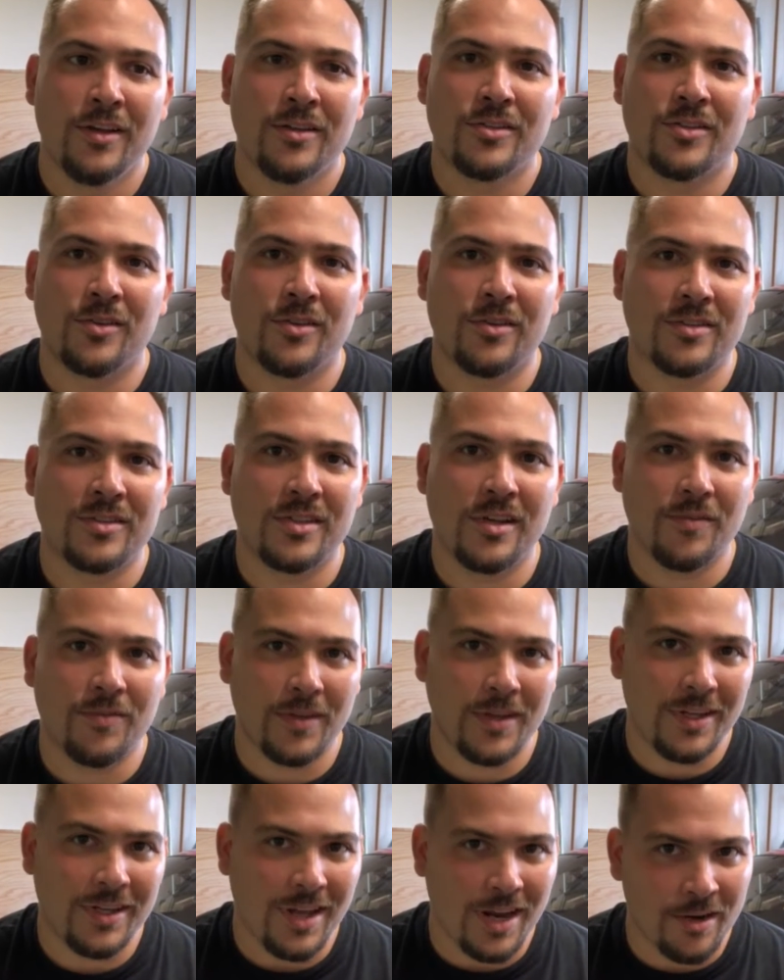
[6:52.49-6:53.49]
So there's
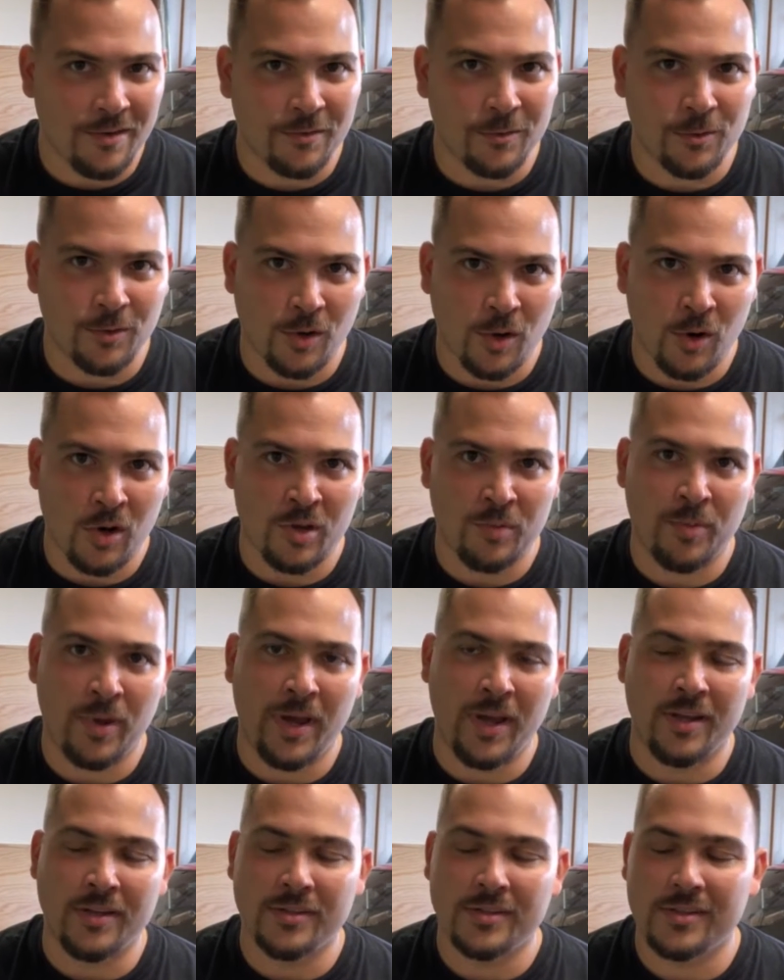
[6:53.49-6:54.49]
definitely a lot of growing
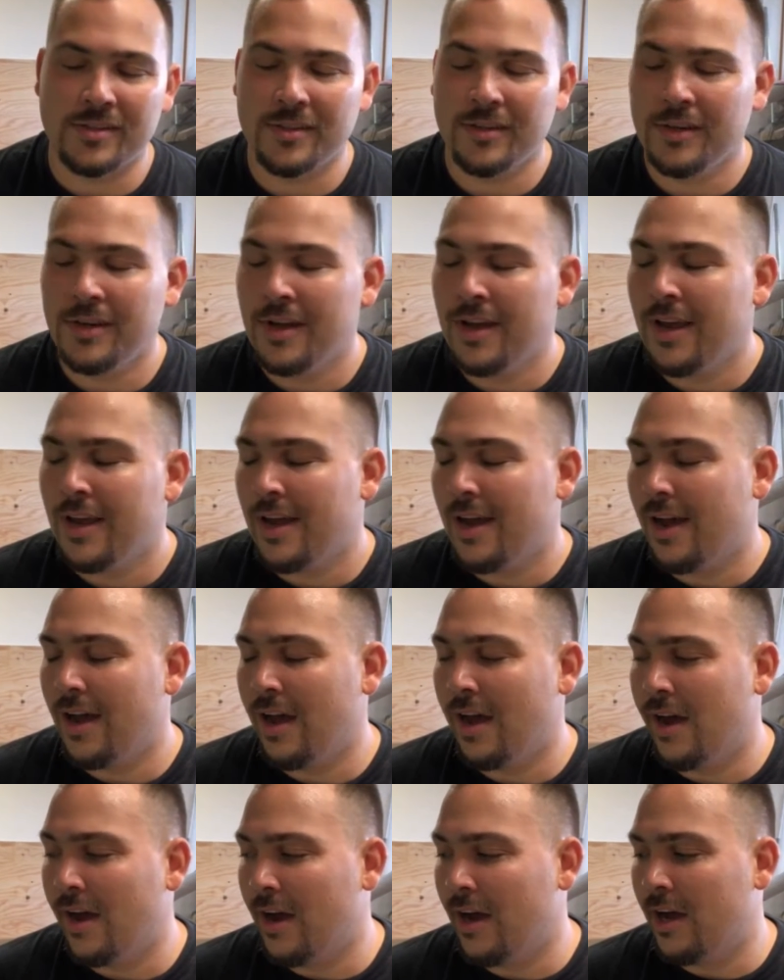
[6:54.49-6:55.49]
pains.
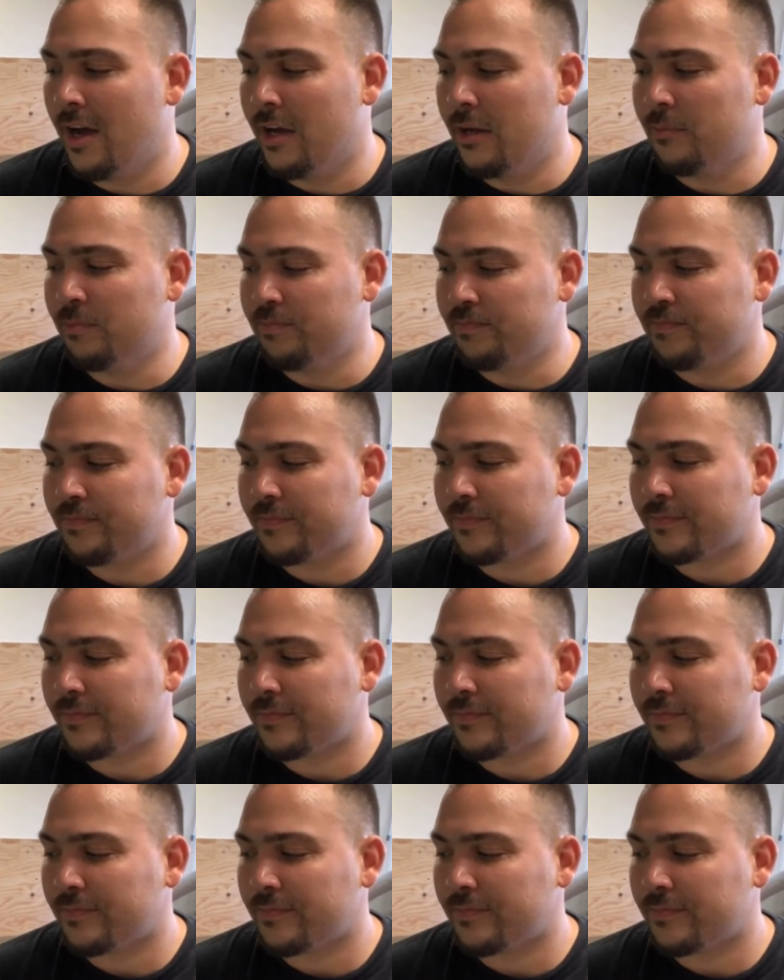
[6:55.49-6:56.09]
And